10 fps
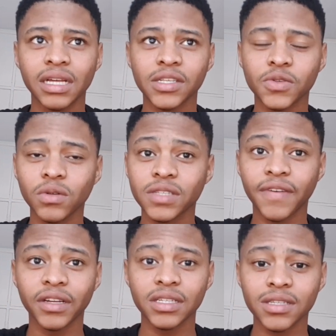The school is
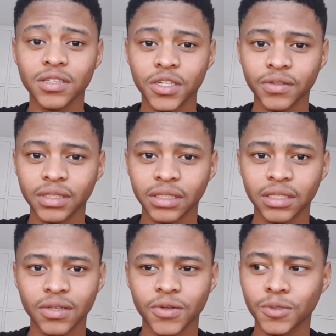found in Centurion.
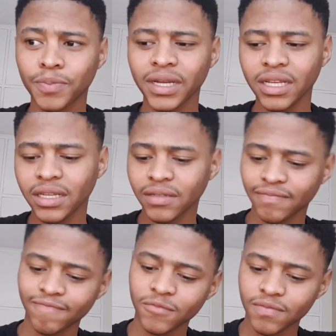So it's
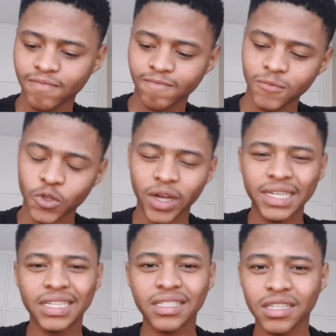quite a
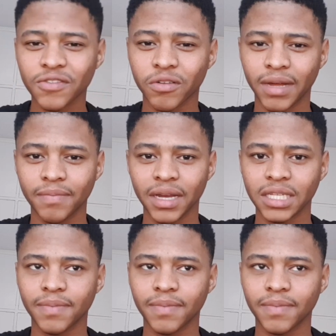distance from my place,